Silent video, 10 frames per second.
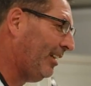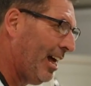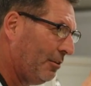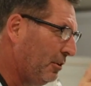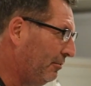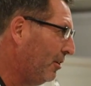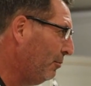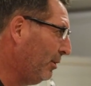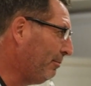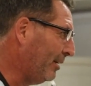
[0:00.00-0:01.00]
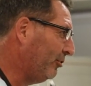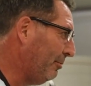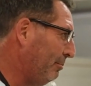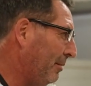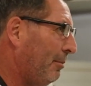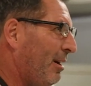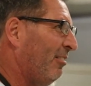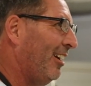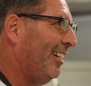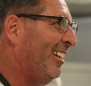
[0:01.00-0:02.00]
o'clock with with my Jim Beam in my
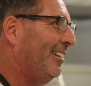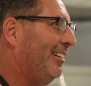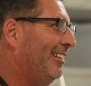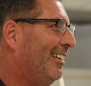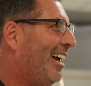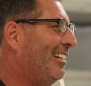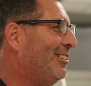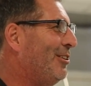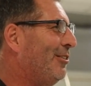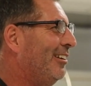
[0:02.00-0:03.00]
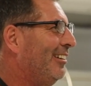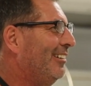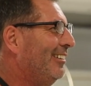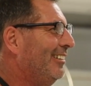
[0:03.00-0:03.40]
right hand. How you doing?